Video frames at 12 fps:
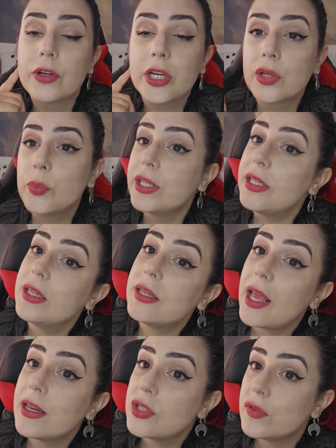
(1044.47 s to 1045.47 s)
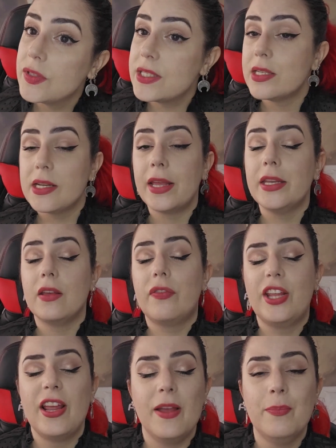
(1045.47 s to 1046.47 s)
and we didn't get to visit any
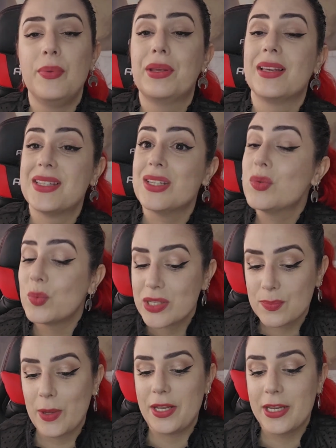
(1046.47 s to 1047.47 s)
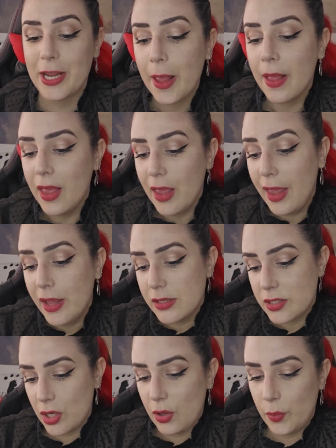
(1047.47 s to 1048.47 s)
of them because it was Monday.
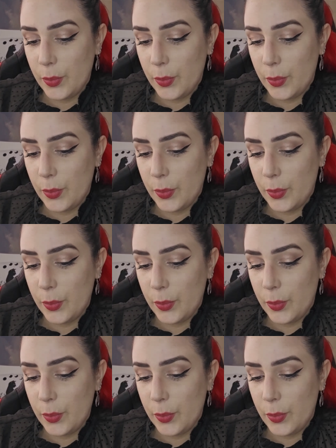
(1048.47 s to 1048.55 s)
So